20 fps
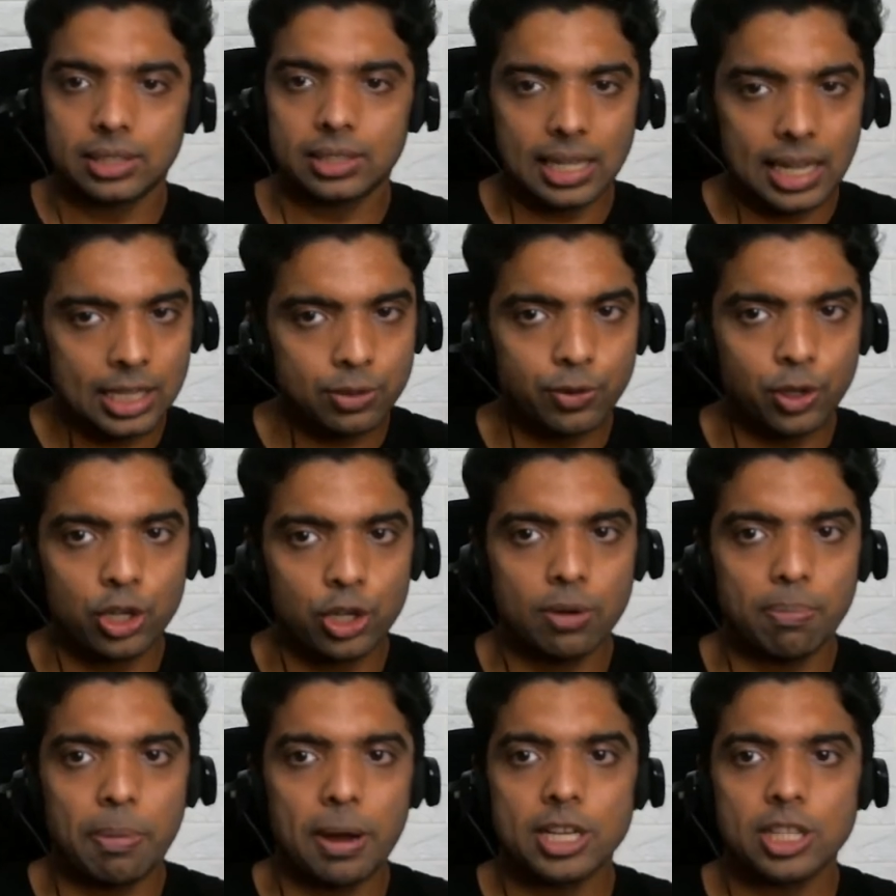
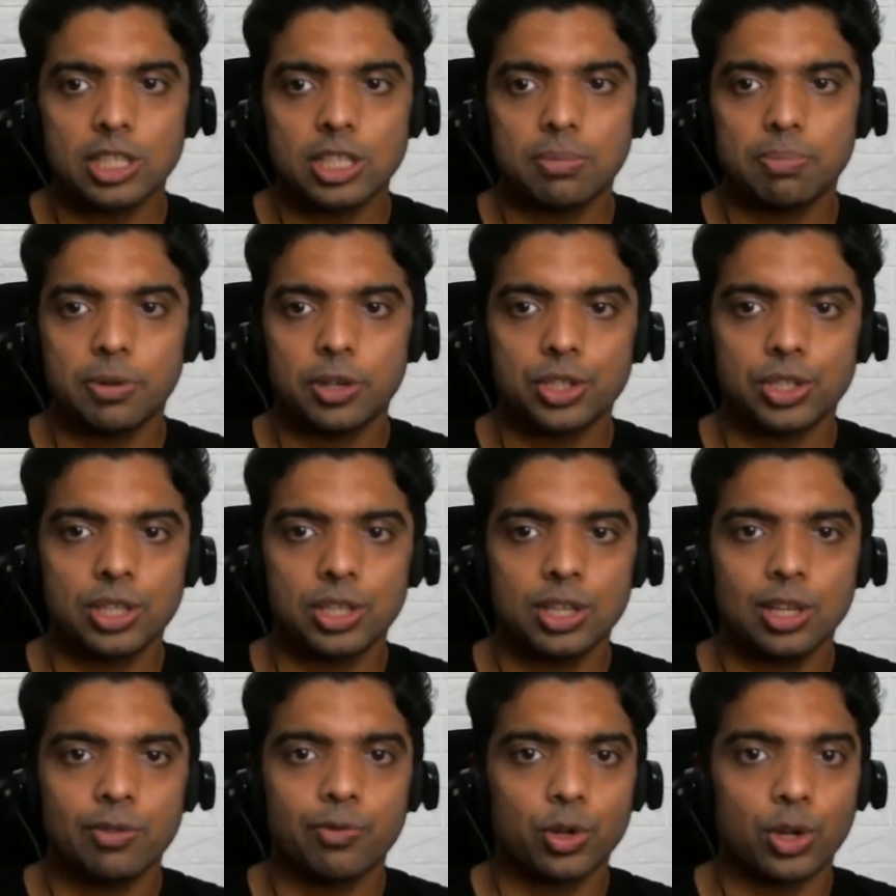And thanks for
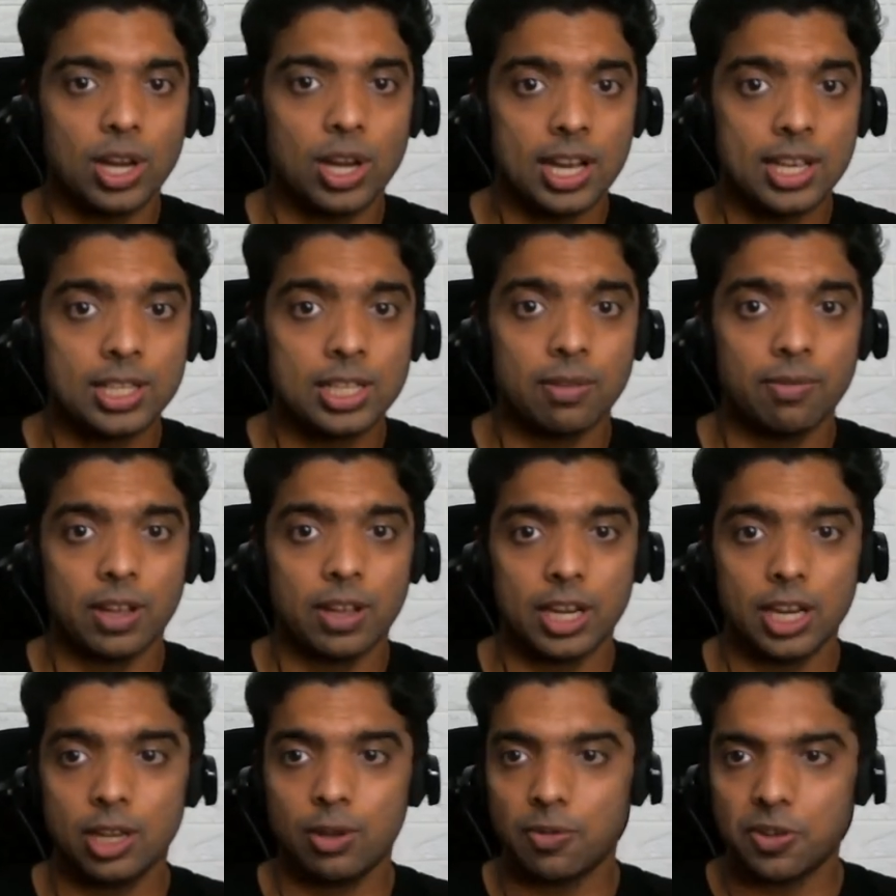your
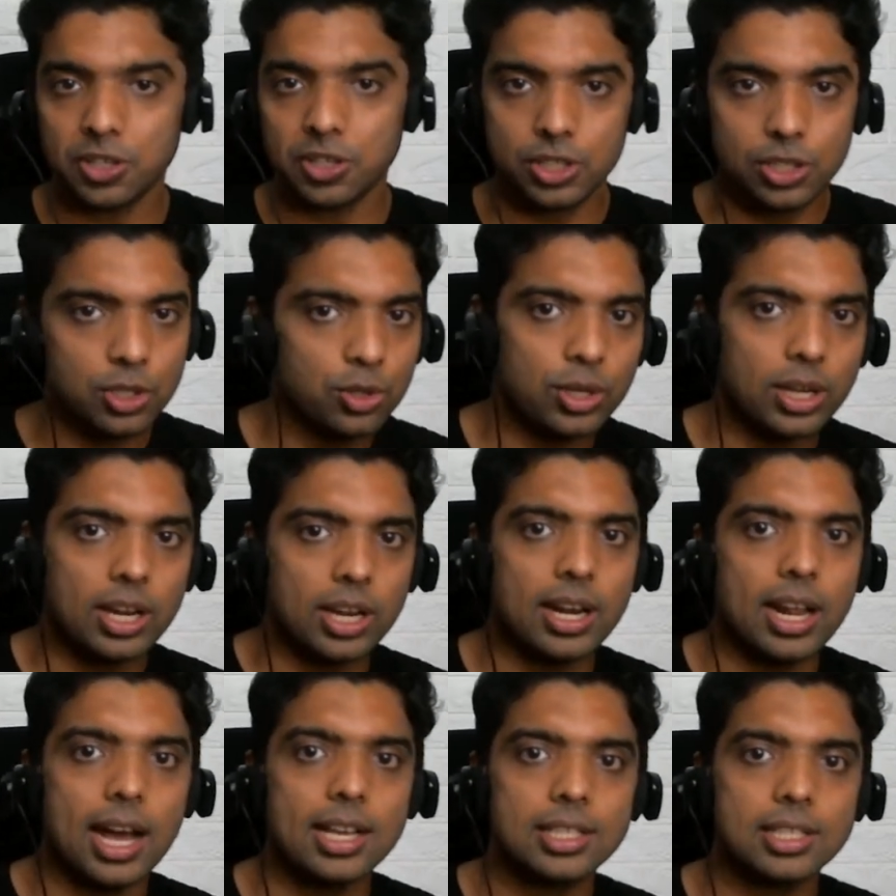participation. If you guys have
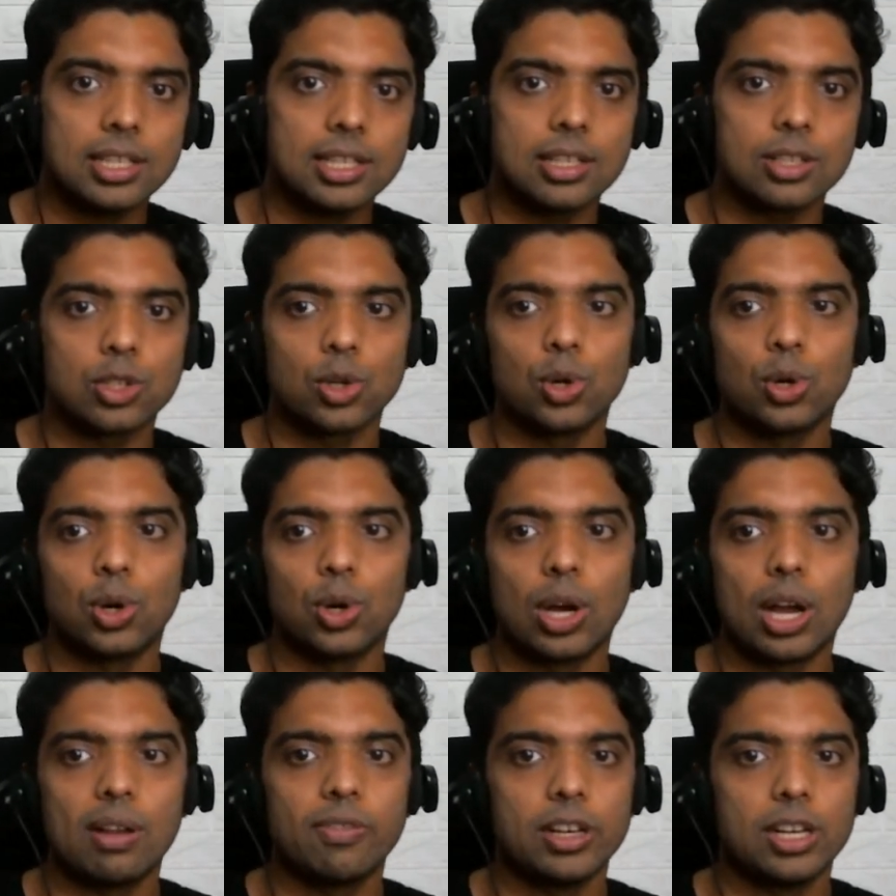any question, you
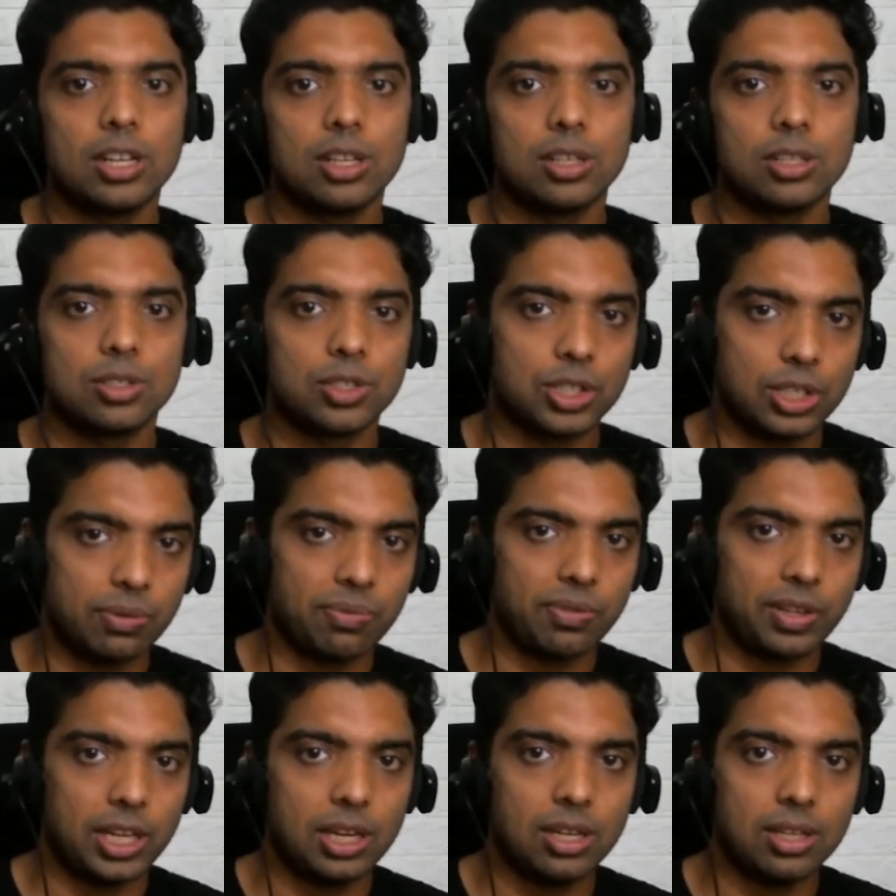can ask. So
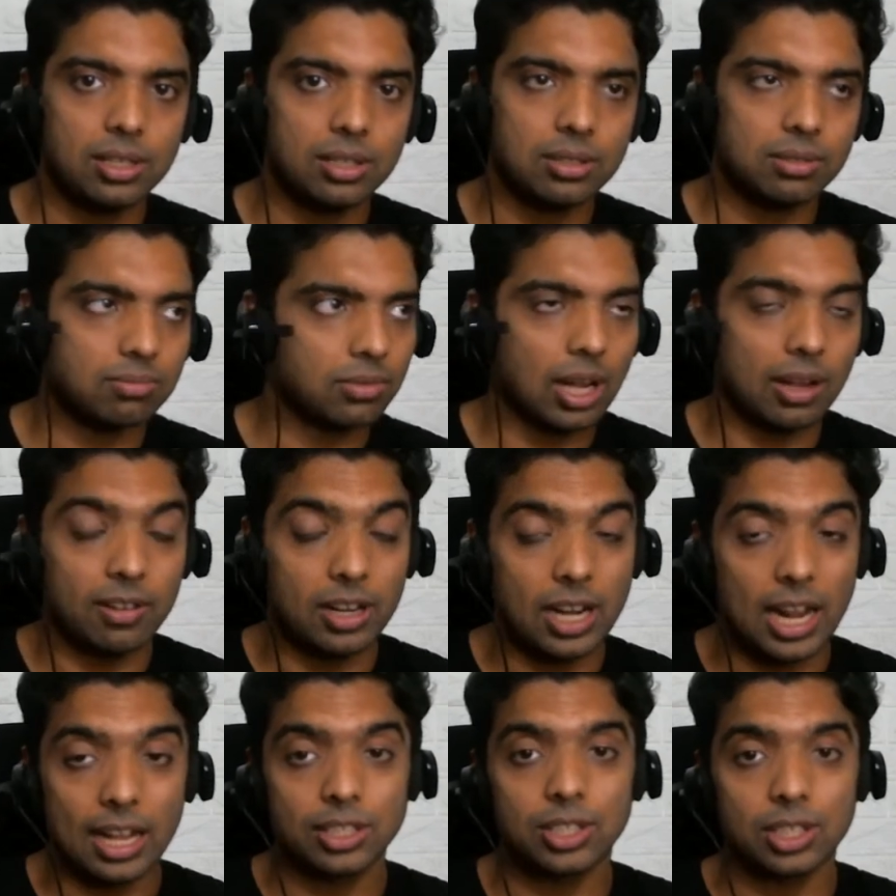I will
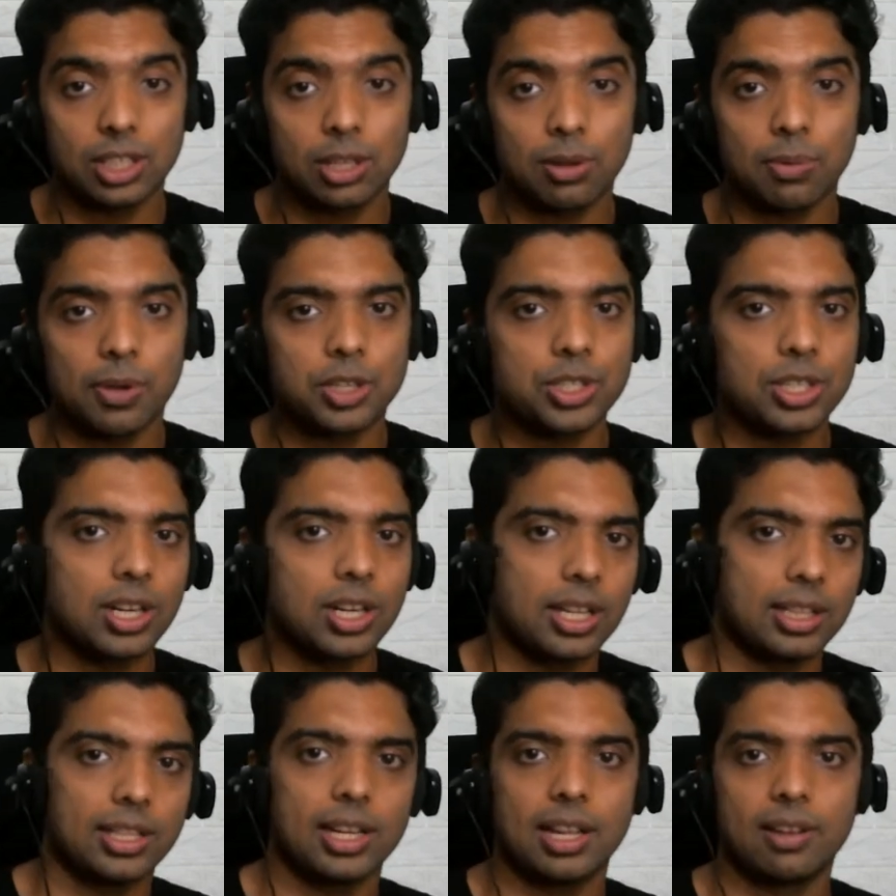reveal. I
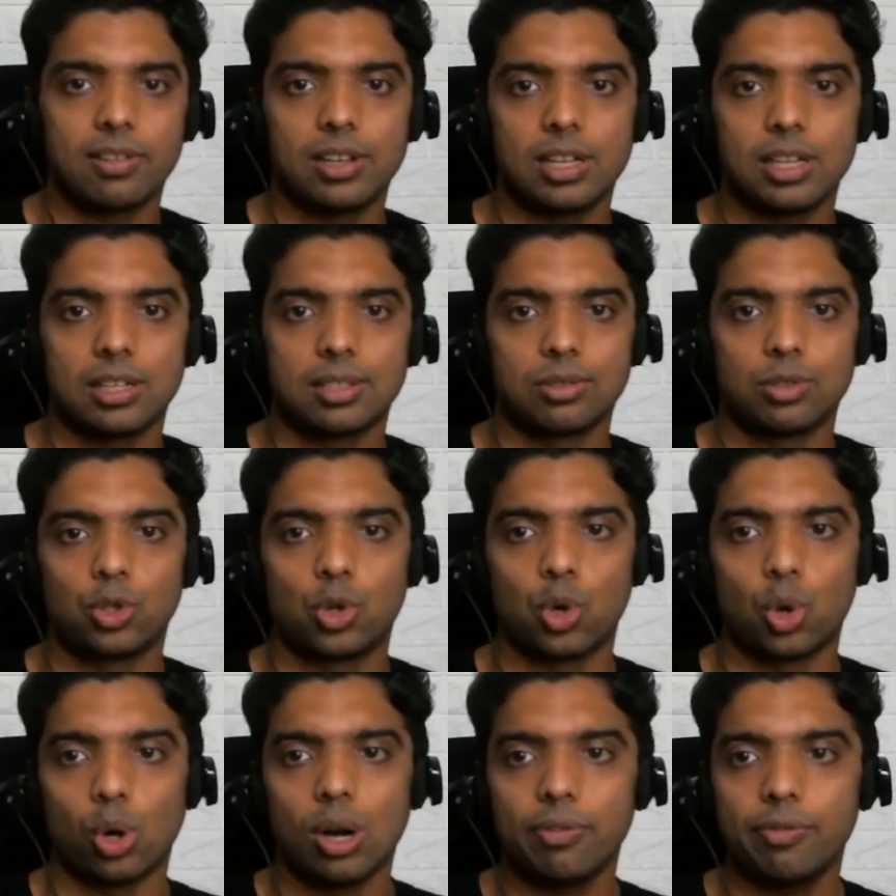will answer the question
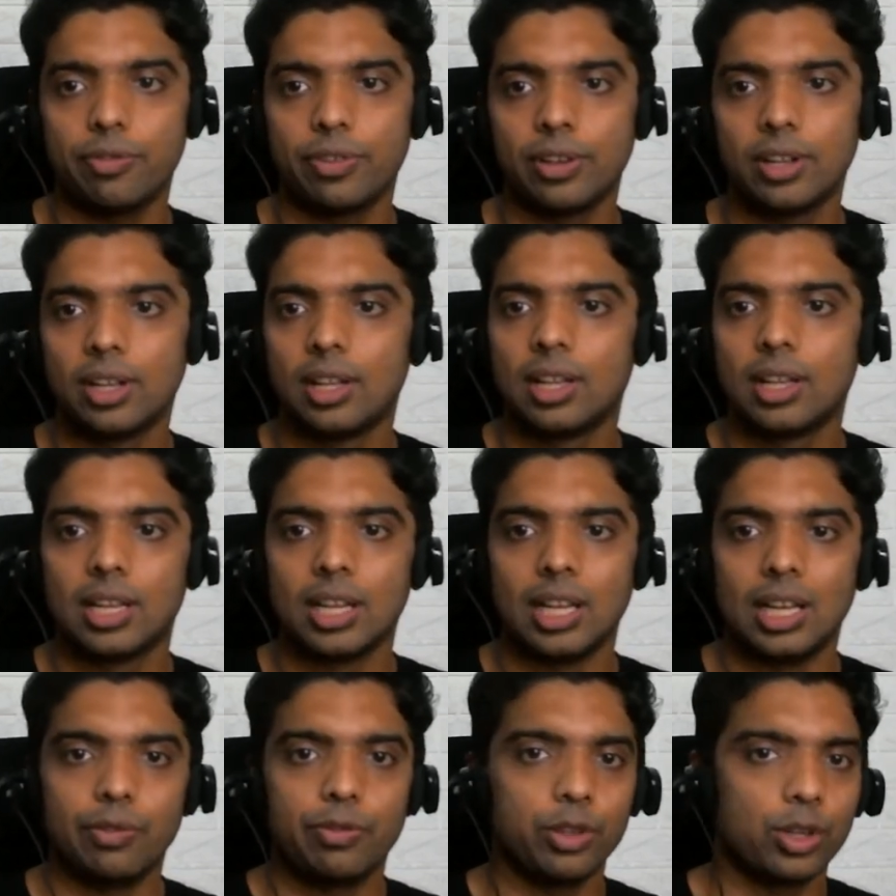and then I will
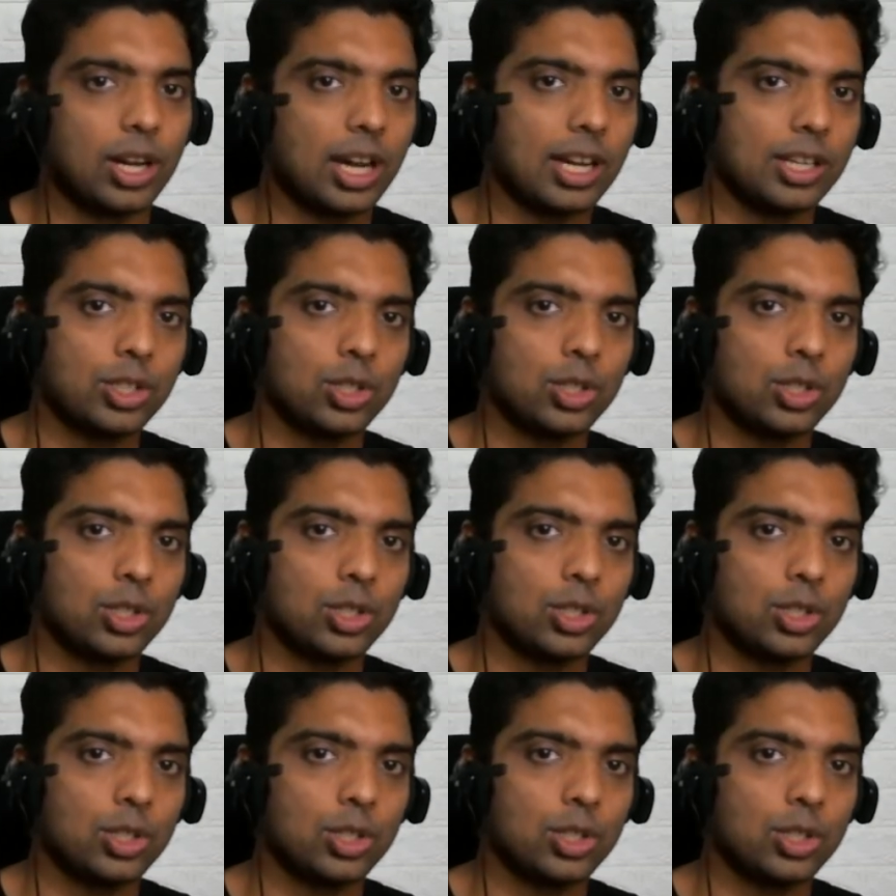go off.